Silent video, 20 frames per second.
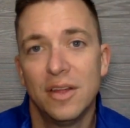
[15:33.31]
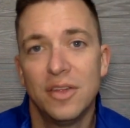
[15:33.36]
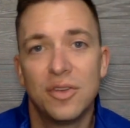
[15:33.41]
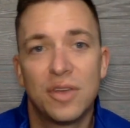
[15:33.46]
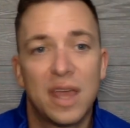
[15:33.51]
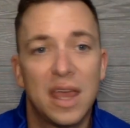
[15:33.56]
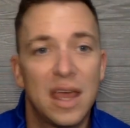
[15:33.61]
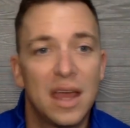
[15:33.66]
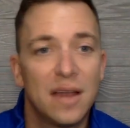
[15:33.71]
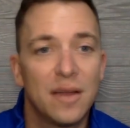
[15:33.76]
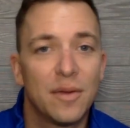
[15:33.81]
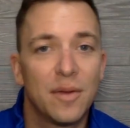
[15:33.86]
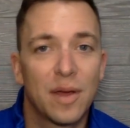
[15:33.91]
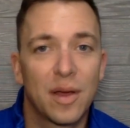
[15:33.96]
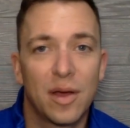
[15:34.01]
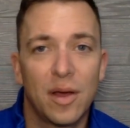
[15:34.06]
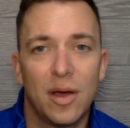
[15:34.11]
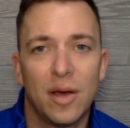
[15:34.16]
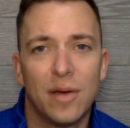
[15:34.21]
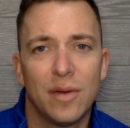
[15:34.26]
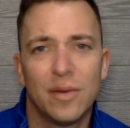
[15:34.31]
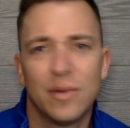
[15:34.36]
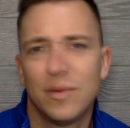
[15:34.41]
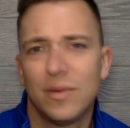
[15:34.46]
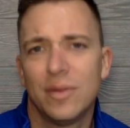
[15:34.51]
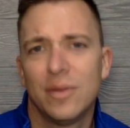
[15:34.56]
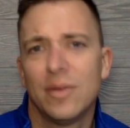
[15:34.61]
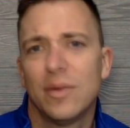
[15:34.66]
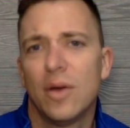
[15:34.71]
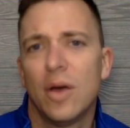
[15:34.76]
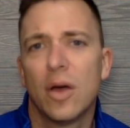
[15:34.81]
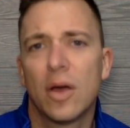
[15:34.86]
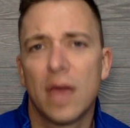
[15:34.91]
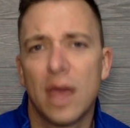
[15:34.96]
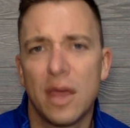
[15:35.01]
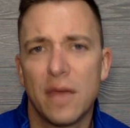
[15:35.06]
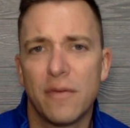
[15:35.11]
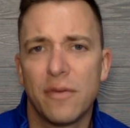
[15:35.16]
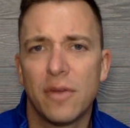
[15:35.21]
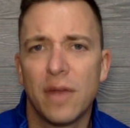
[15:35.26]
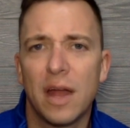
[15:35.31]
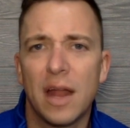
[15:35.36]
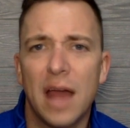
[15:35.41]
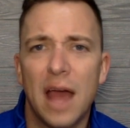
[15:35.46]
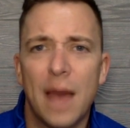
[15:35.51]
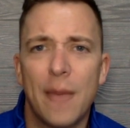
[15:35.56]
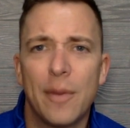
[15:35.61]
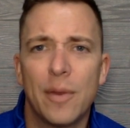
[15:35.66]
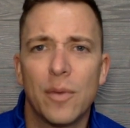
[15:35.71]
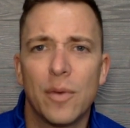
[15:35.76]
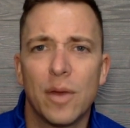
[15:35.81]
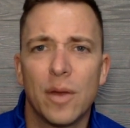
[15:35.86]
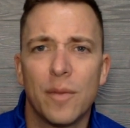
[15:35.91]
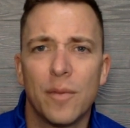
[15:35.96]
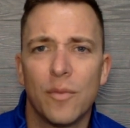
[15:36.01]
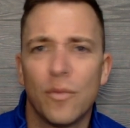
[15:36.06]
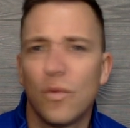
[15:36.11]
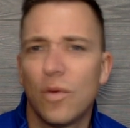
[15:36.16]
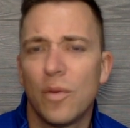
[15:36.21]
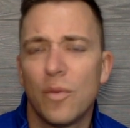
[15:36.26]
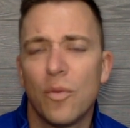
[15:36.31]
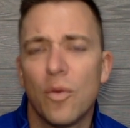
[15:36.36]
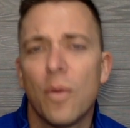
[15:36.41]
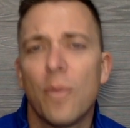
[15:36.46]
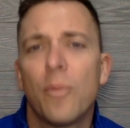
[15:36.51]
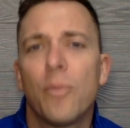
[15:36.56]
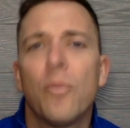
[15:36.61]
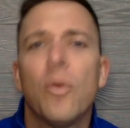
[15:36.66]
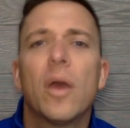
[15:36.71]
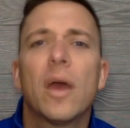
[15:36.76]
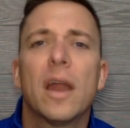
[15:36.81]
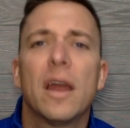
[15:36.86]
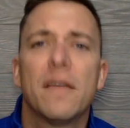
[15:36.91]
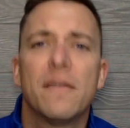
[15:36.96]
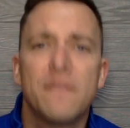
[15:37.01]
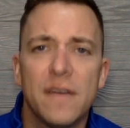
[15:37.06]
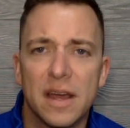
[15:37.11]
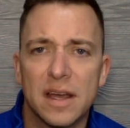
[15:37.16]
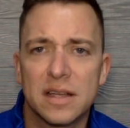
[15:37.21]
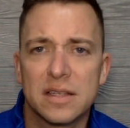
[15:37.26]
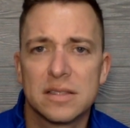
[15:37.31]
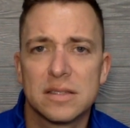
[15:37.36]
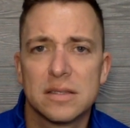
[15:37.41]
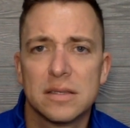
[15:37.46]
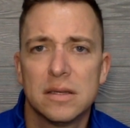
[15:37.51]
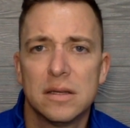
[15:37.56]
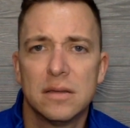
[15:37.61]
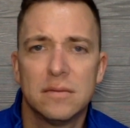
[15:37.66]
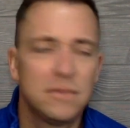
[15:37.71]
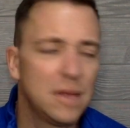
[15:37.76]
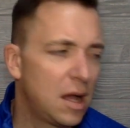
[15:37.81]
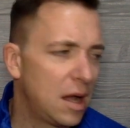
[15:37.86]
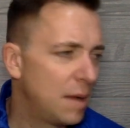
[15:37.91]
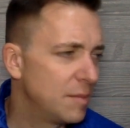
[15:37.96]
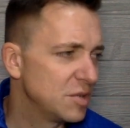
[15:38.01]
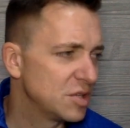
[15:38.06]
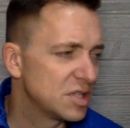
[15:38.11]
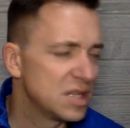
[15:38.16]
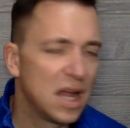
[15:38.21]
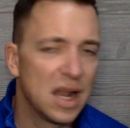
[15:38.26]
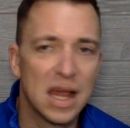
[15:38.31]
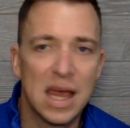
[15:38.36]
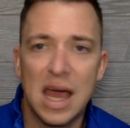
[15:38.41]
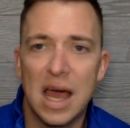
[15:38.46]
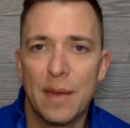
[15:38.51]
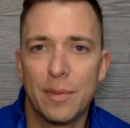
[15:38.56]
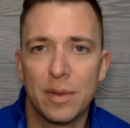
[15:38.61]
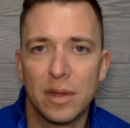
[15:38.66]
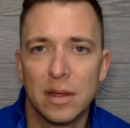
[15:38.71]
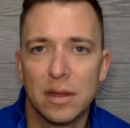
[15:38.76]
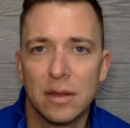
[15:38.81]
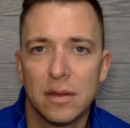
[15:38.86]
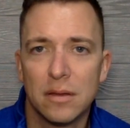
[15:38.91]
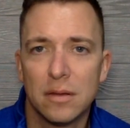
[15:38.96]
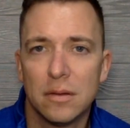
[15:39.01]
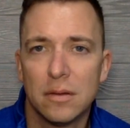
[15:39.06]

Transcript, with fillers: You can't like, uh, okay, if you're not happy, what I'm, what, what, what can I fix? No, I'm just not happy.